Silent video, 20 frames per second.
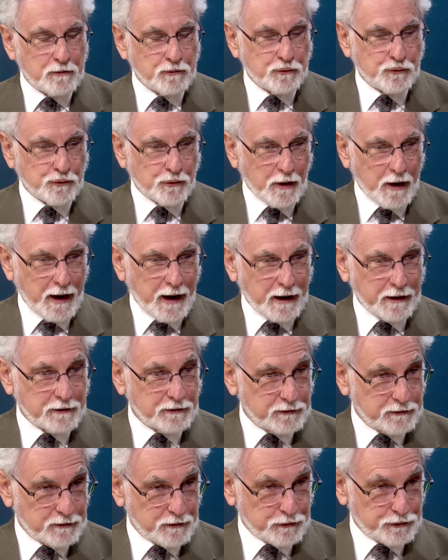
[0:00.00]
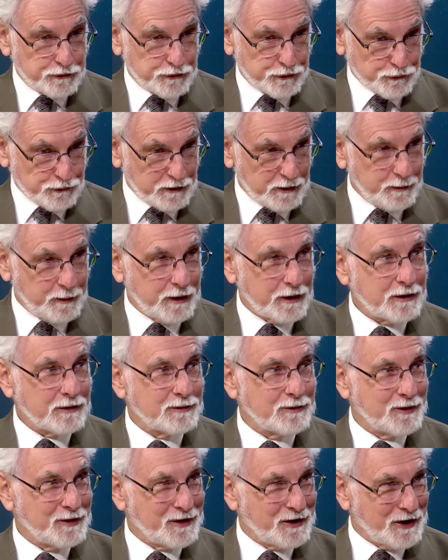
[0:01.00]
dragged screaming